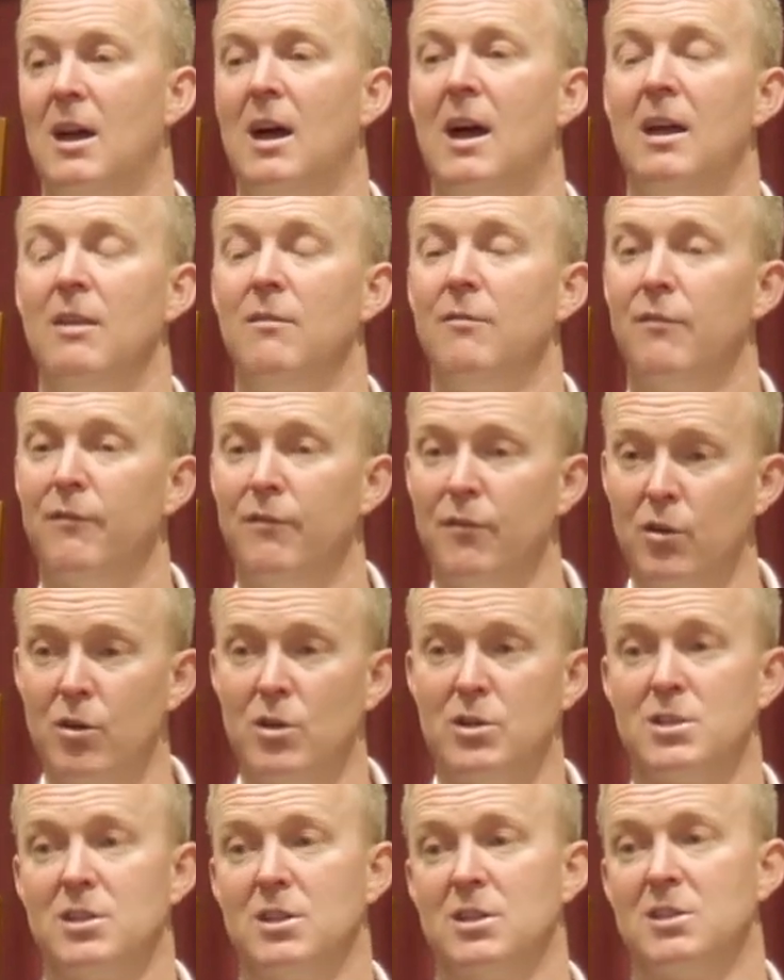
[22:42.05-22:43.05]
a
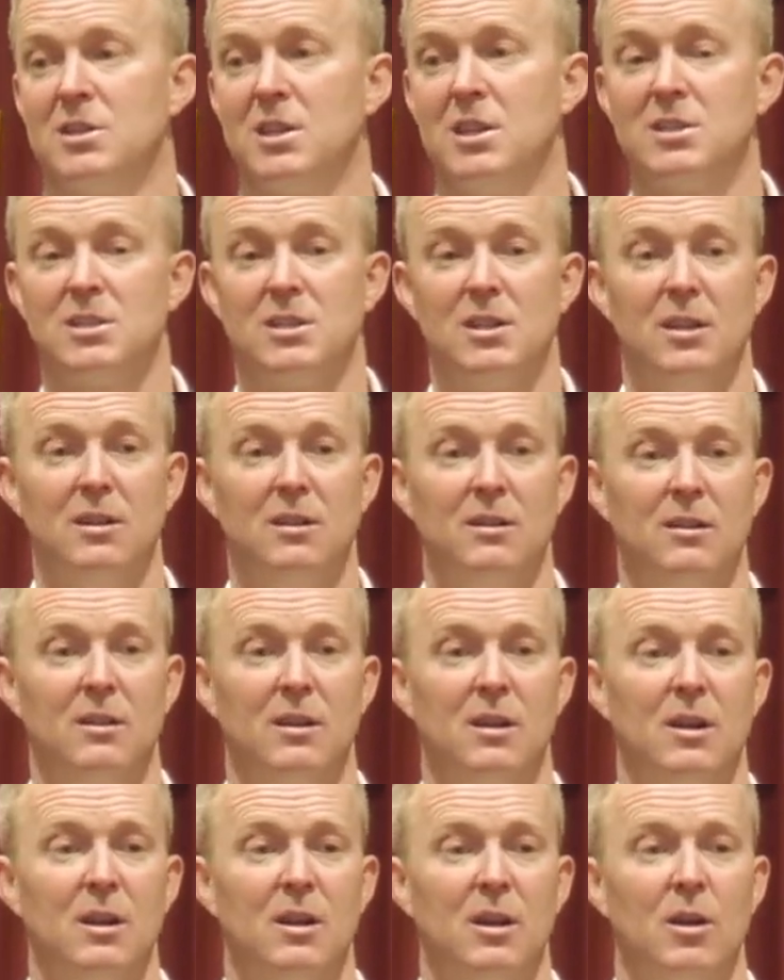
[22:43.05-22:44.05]
first assistant
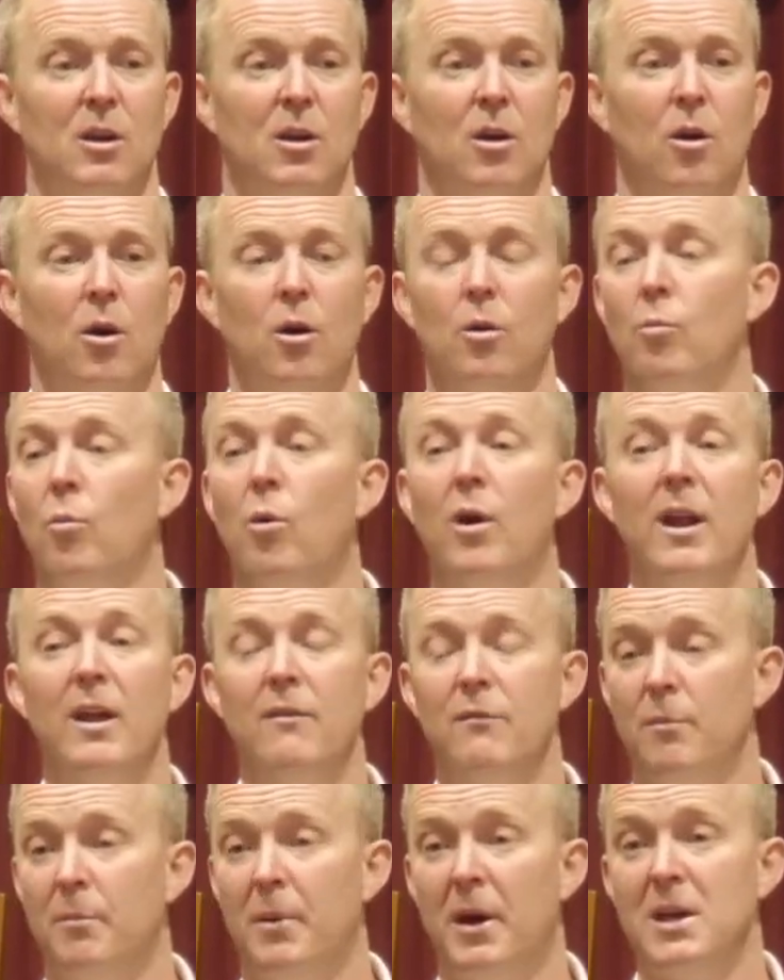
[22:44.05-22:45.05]
on
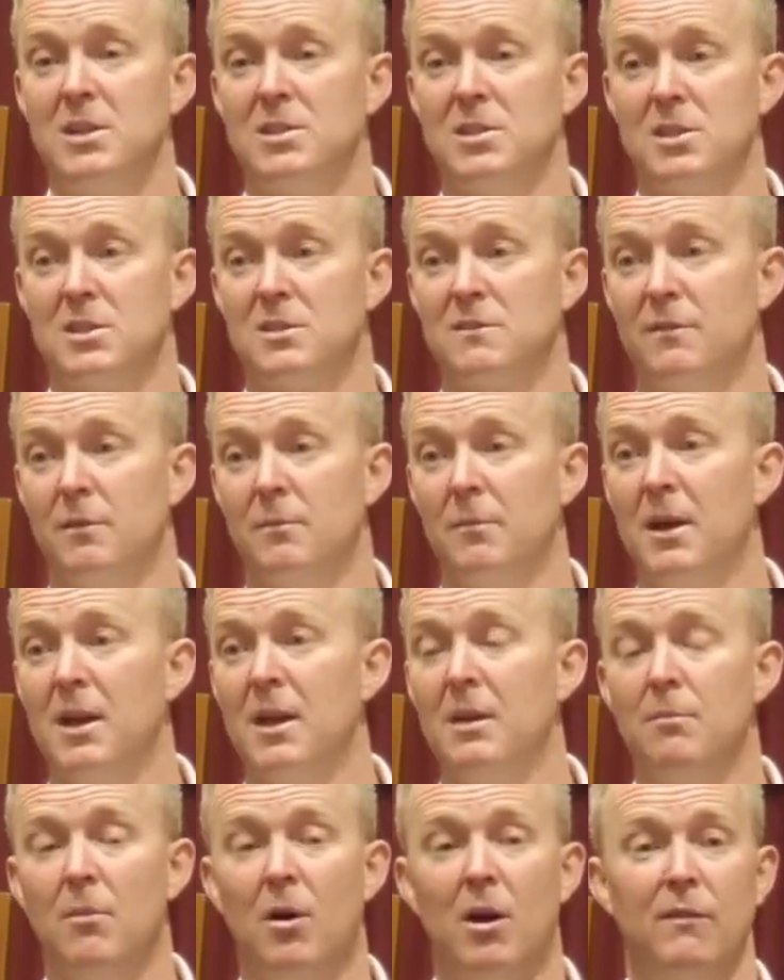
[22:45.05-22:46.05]
whatever basis. For
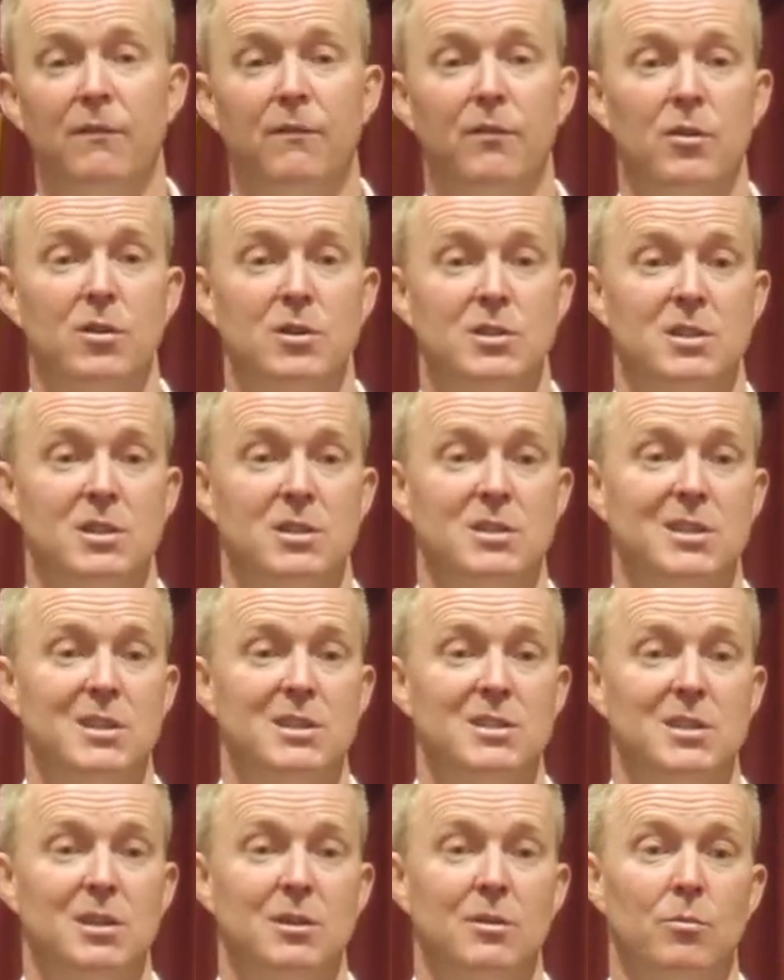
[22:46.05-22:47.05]
me, my first
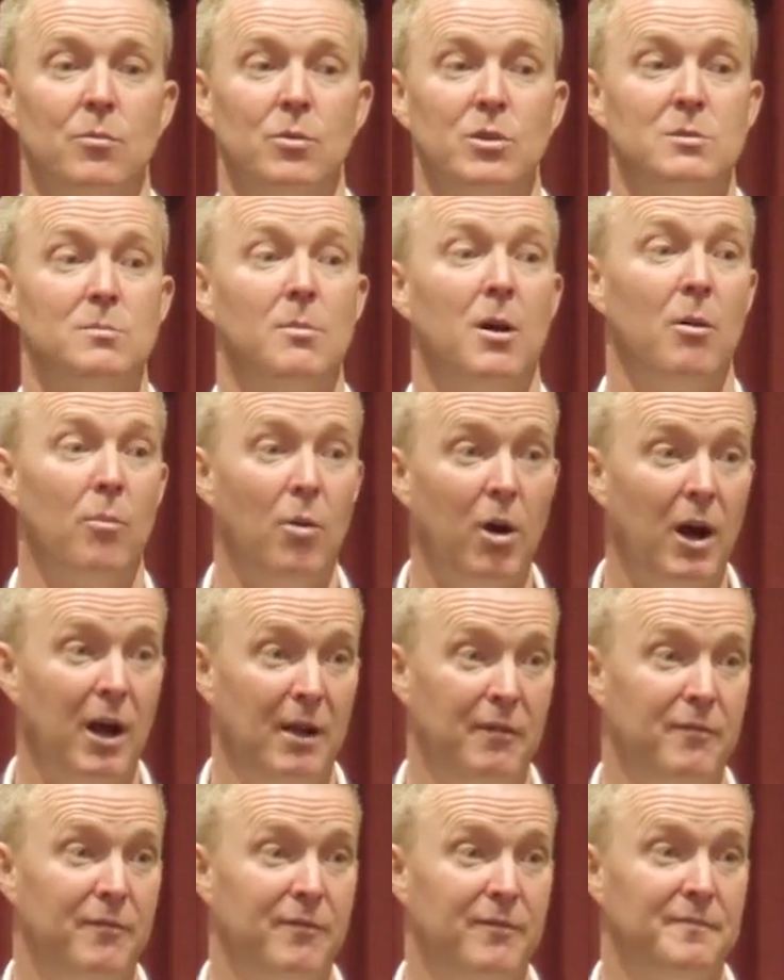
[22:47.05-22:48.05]
assistant was my
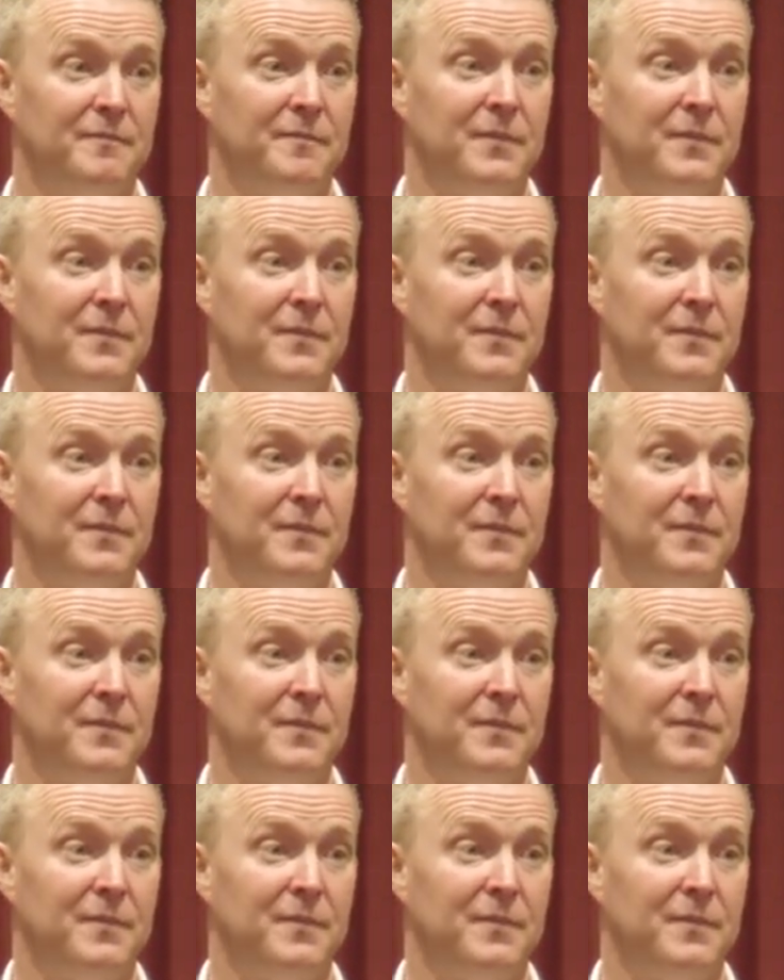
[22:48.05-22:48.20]
wife.